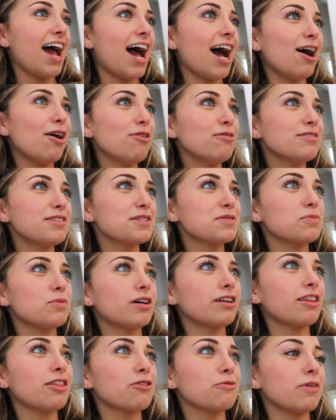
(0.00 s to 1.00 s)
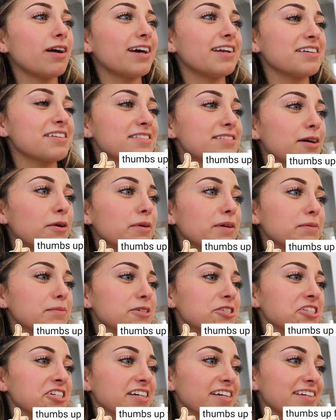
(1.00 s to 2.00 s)
How does one thread a sewing
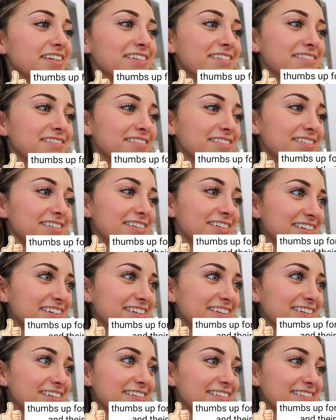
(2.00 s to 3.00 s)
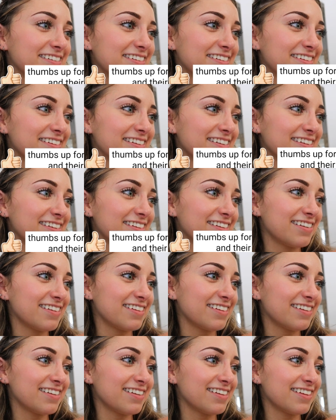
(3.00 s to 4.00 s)
machine? Um, what kind
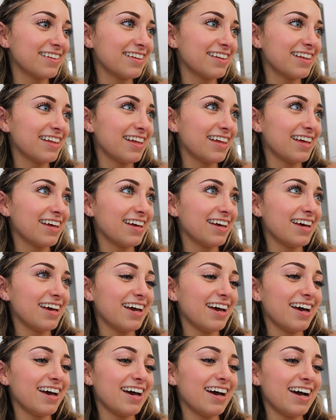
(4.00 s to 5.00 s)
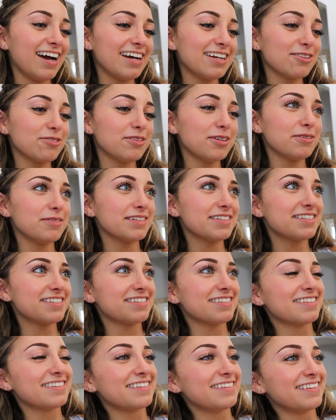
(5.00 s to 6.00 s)
of sewing machine are you trying to thread? I don't know.
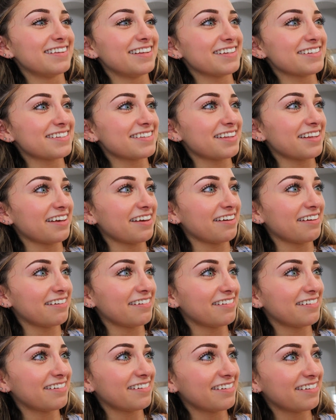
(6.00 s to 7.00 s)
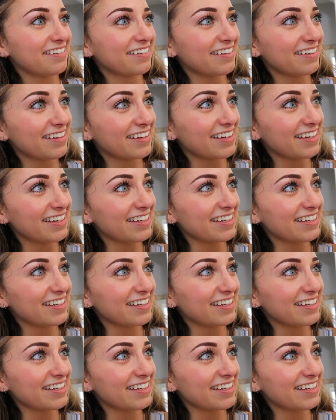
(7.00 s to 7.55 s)
It's this thing. Is it your mom's bird